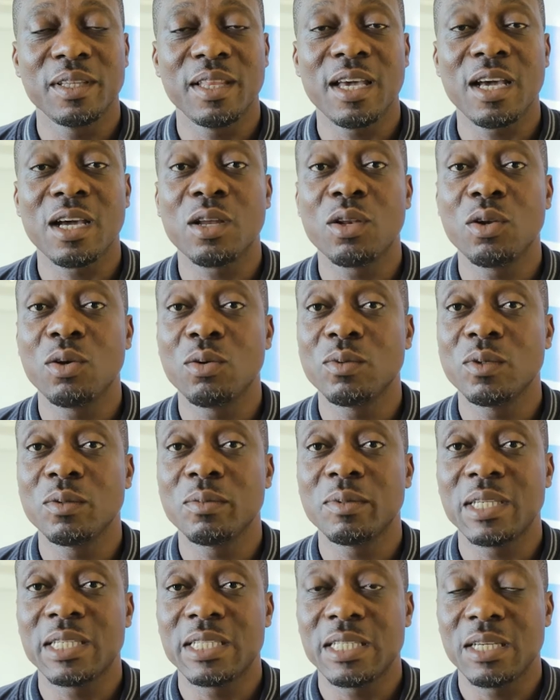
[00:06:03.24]
They are global
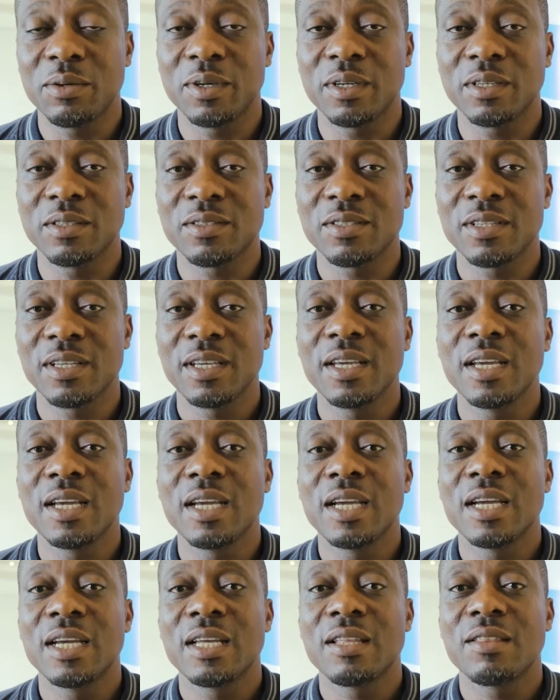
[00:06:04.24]
materials,
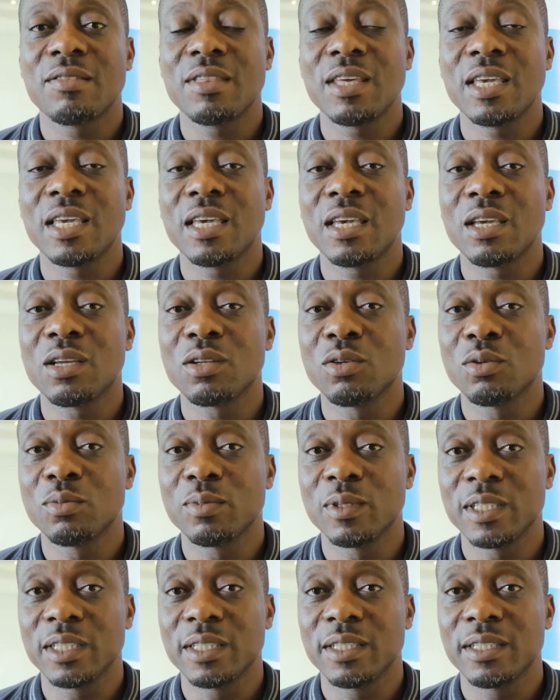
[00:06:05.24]
thinking
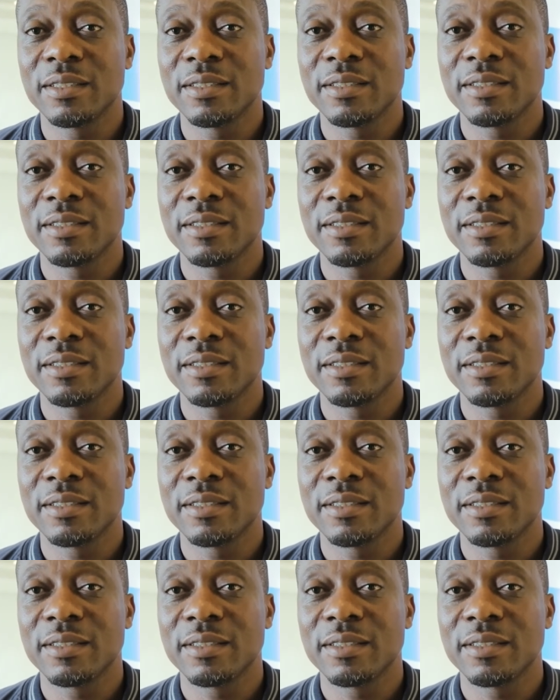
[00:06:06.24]
globally.